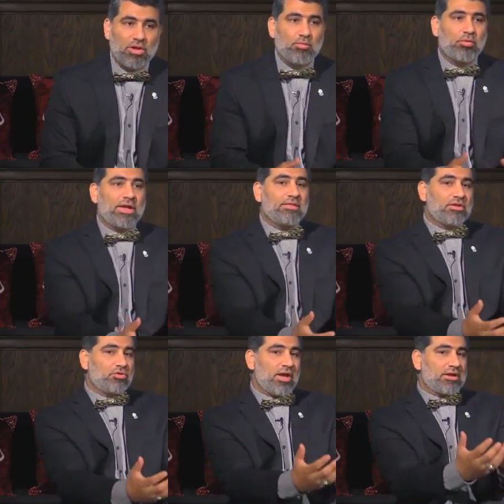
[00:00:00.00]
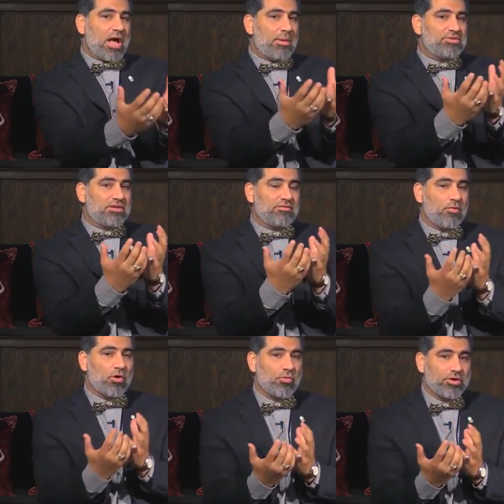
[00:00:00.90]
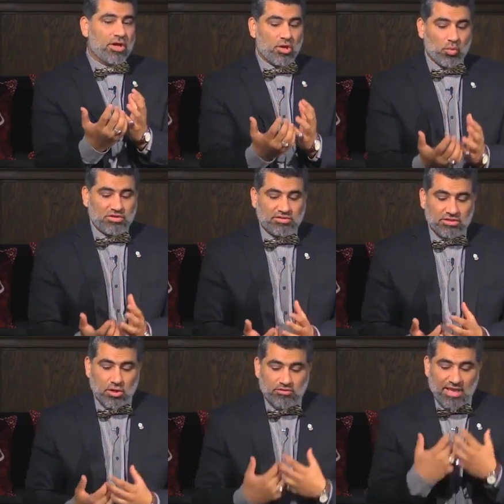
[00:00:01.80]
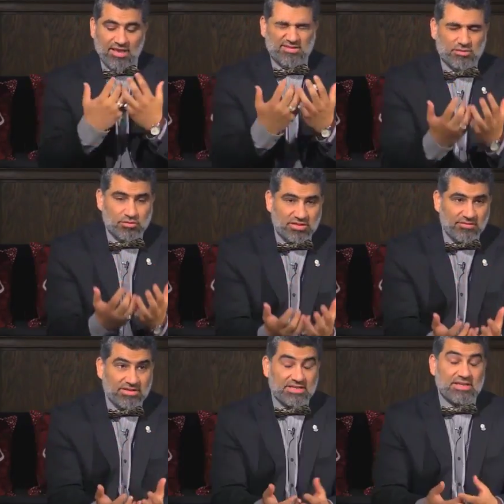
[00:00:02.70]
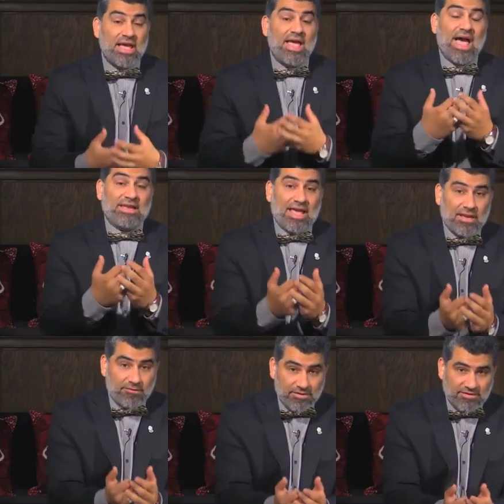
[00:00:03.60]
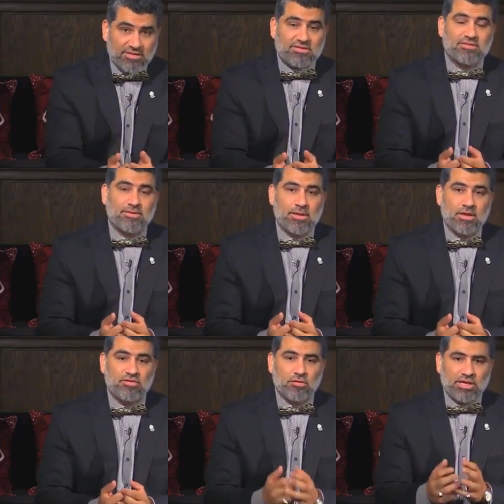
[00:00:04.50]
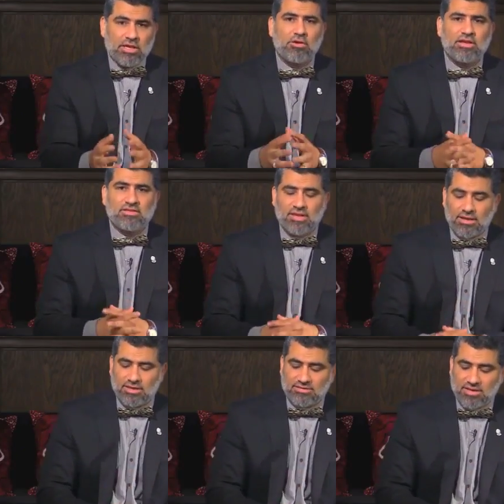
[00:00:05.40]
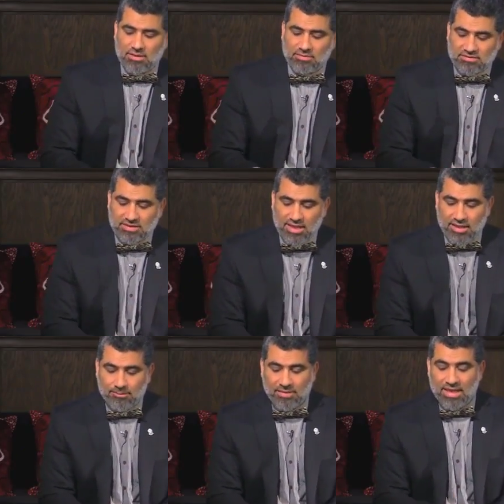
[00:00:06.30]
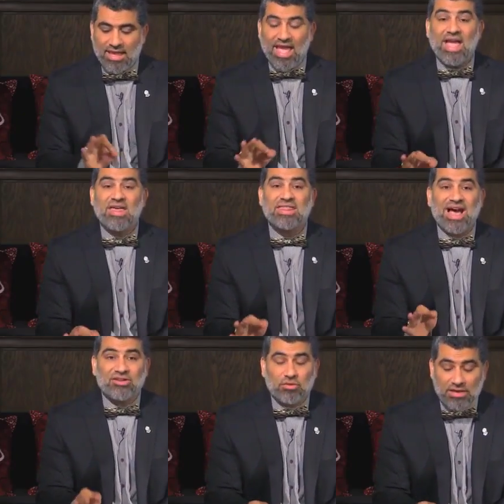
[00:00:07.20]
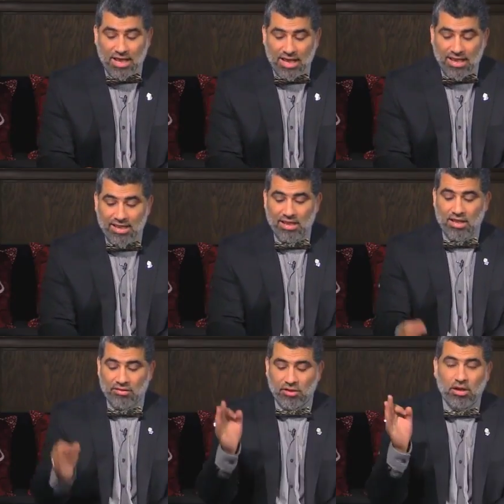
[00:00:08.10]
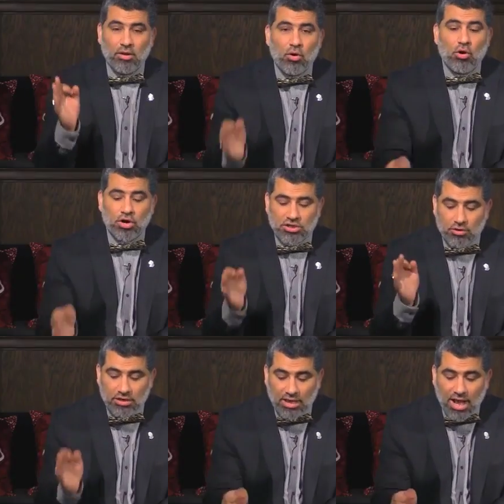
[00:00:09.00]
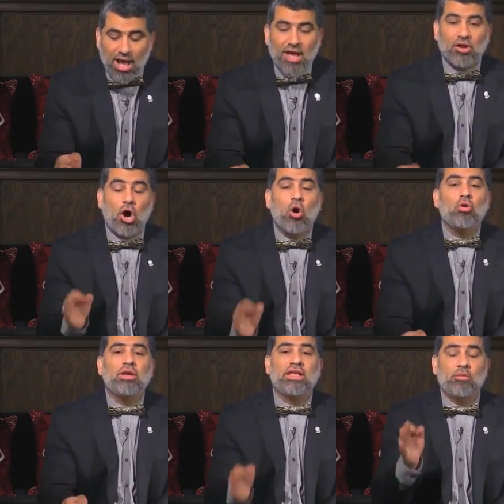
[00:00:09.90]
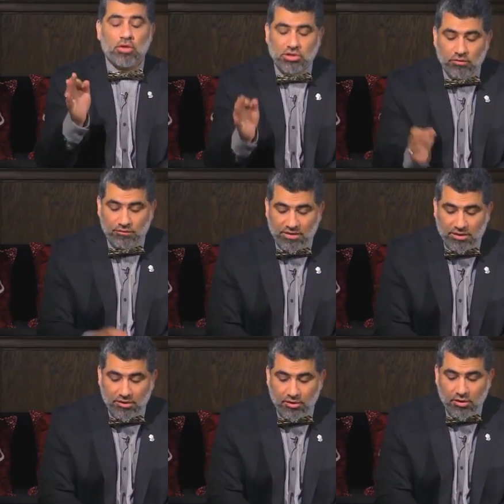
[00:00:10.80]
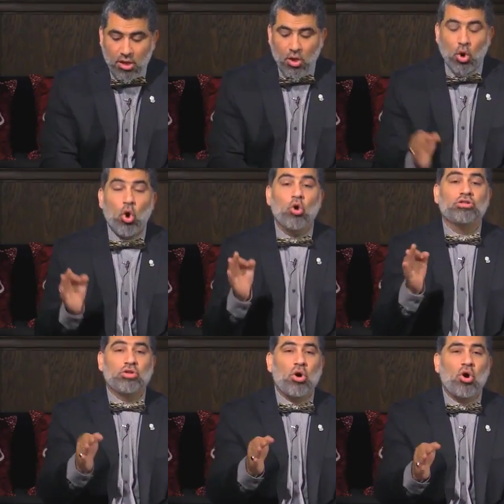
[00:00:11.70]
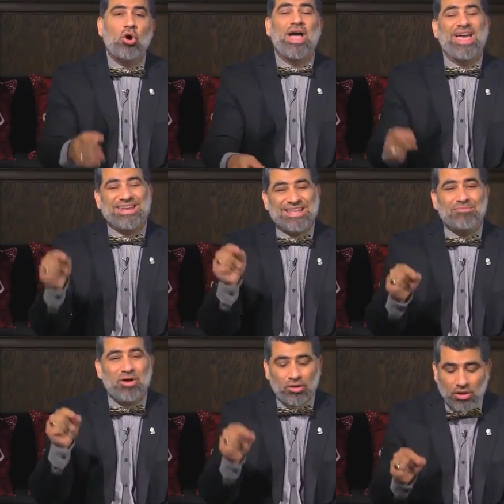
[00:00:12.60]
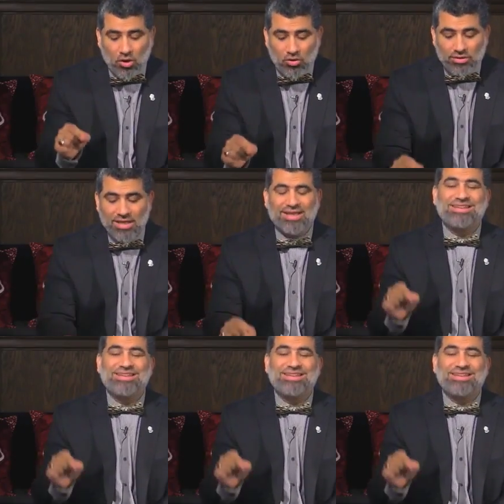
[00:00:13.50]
We bring the direct object forward, which denotes exclusivity and emphasis. So here Isa alayhi salam is saying, "Eth Adonai, the Lord your God only will you fear, oto, and him alone,